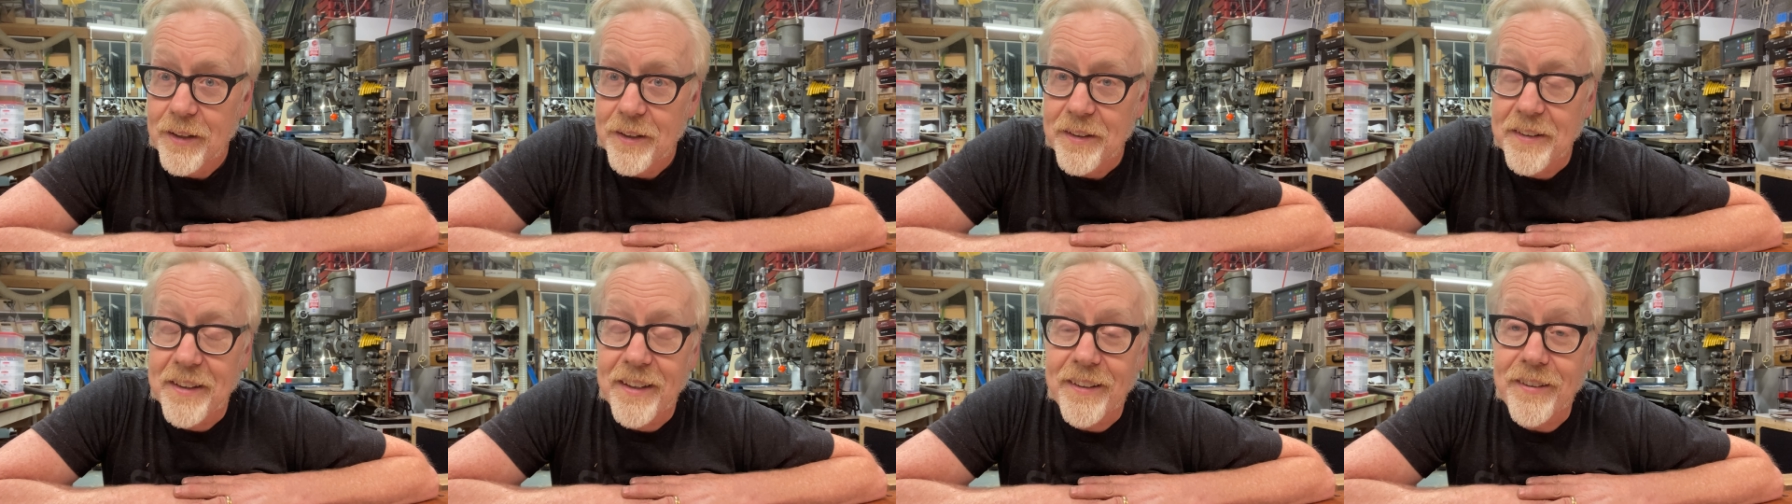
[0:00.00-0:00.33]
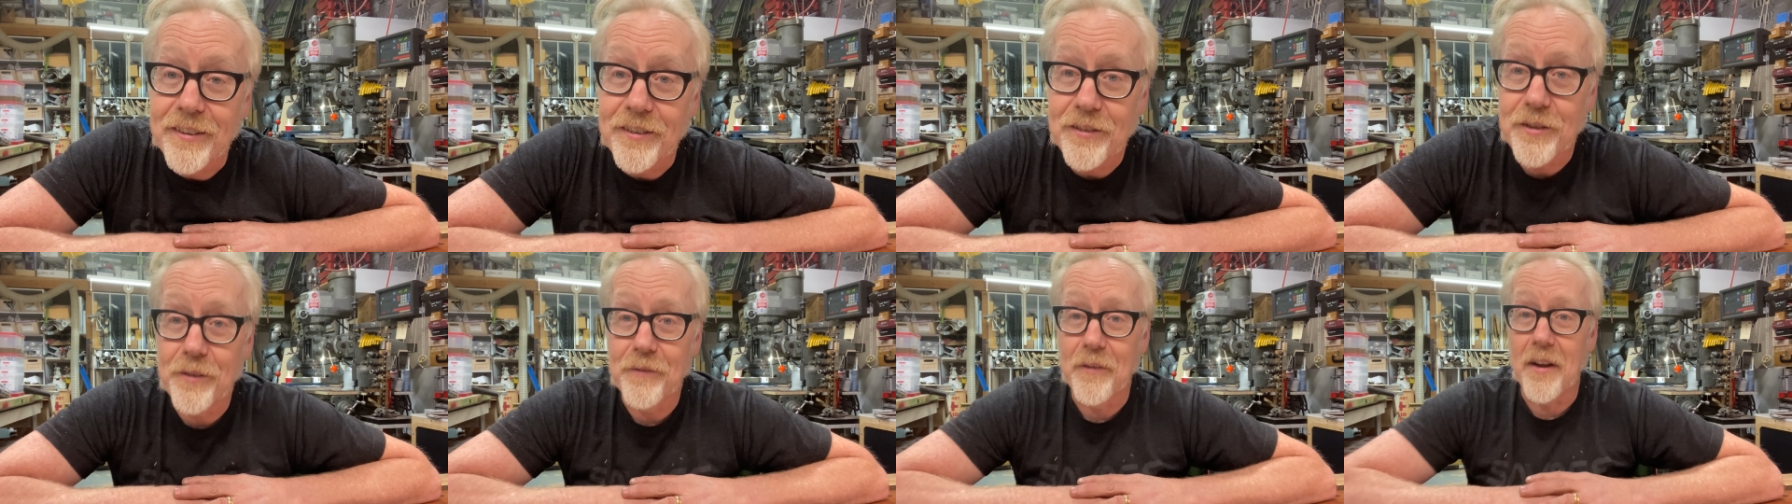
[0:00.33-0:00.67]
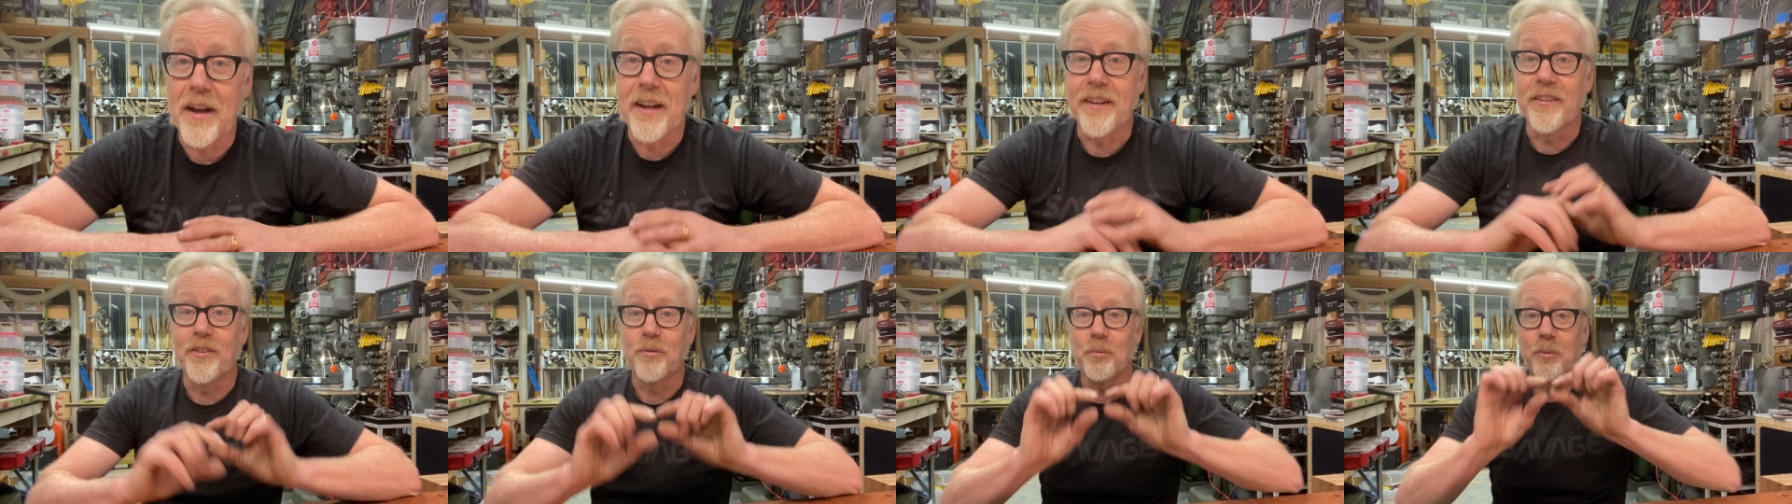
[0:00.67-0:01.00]
This
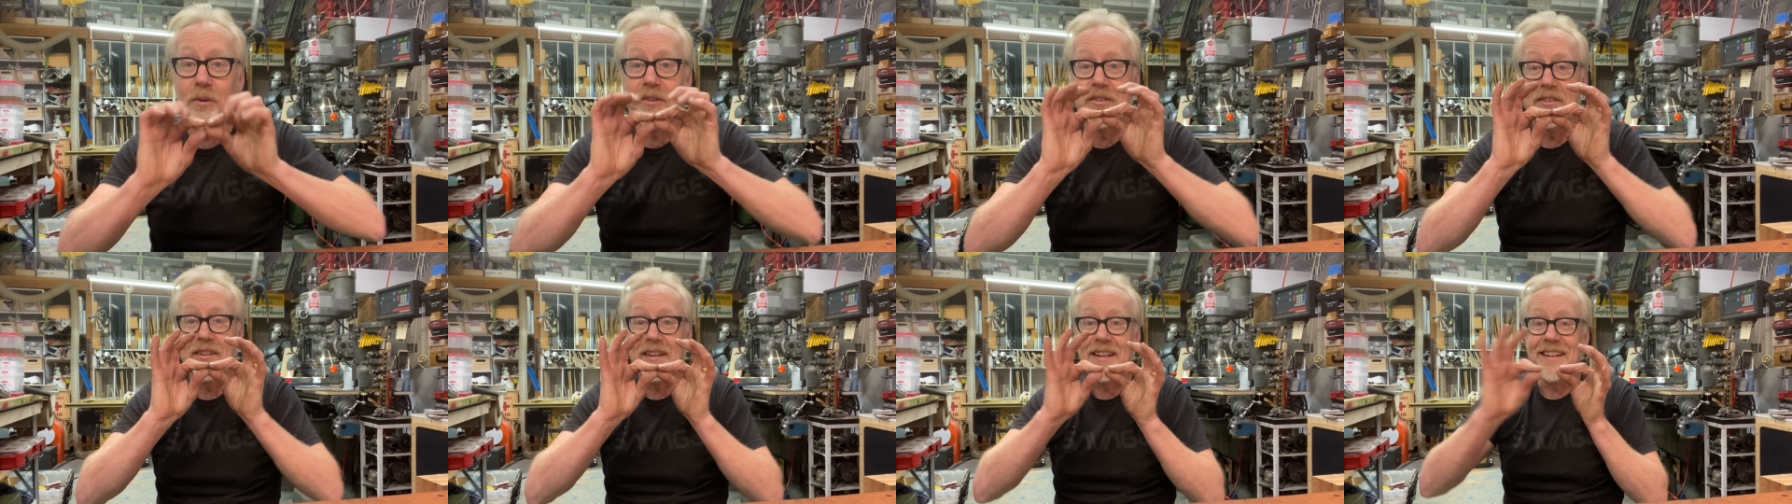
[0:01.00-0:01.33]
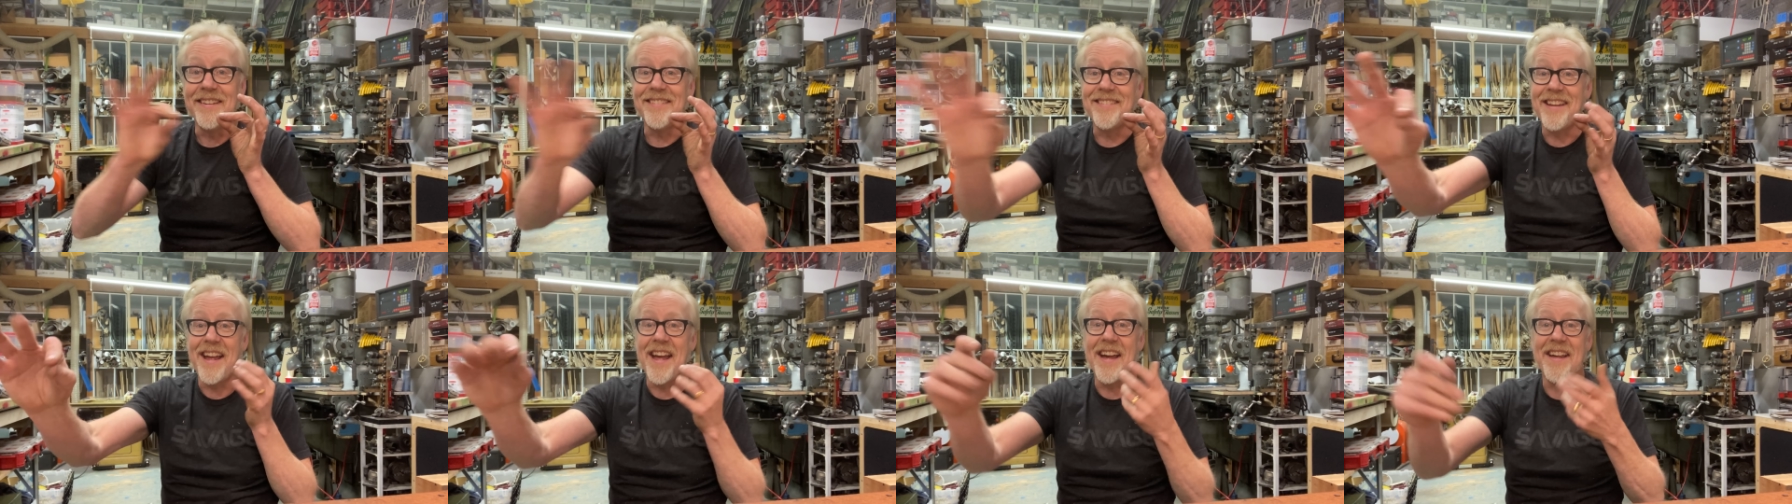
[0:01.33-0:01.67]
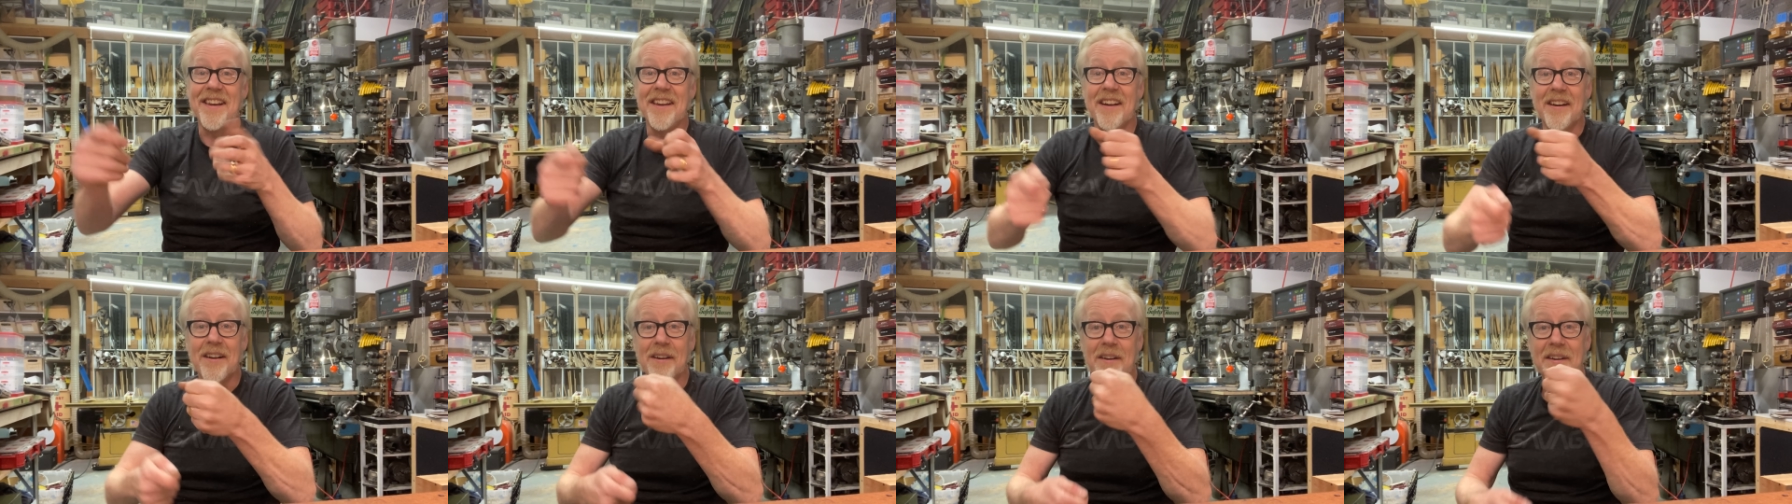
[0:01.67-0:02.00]
device was an
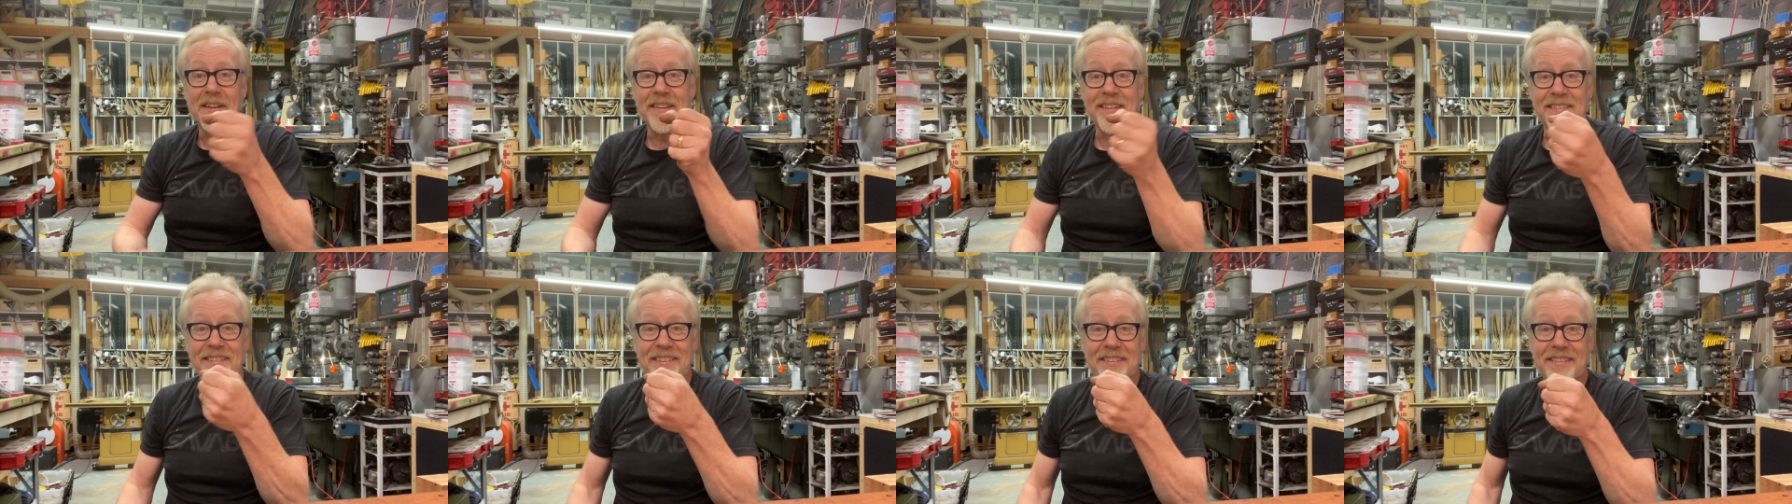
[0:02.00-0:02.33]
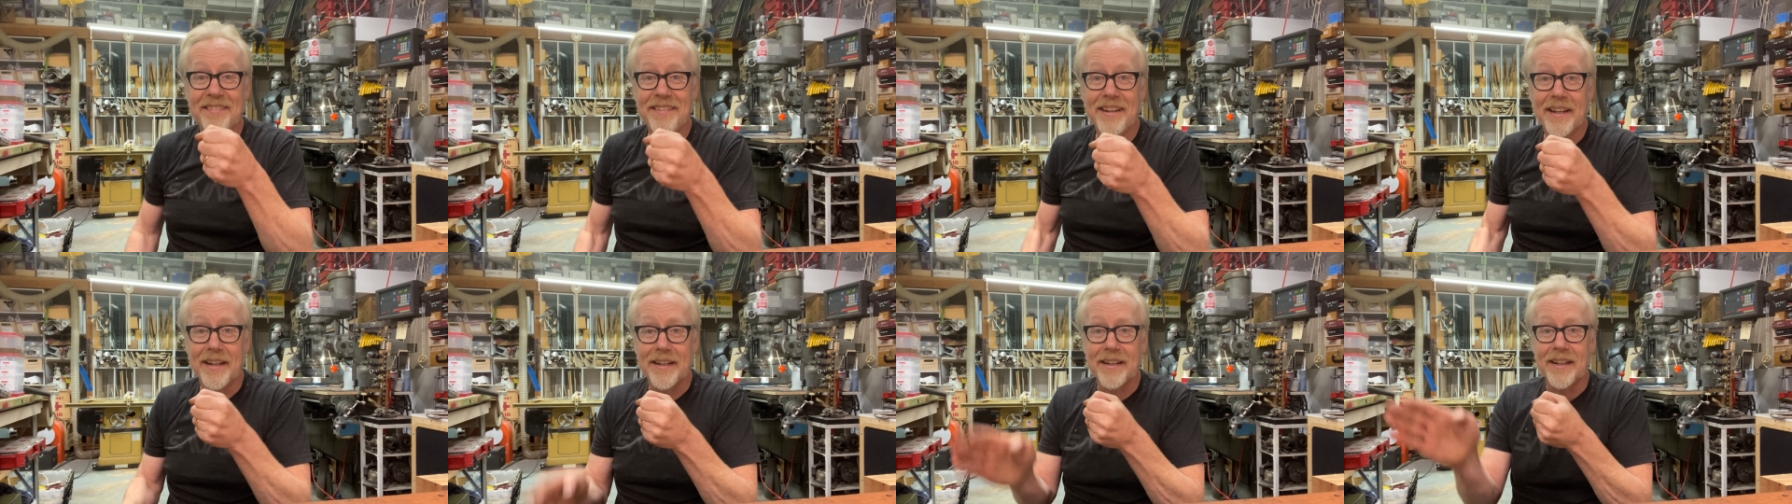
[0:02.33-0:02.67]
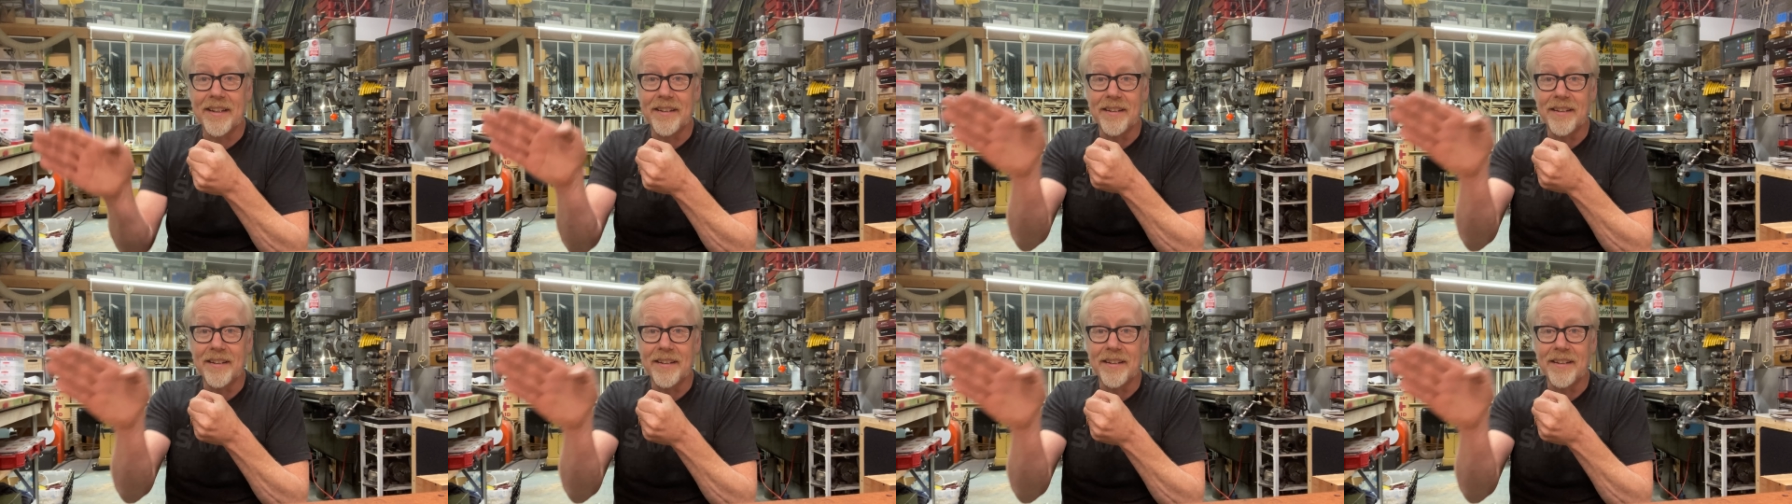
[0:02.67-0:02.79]
antenna on a stick,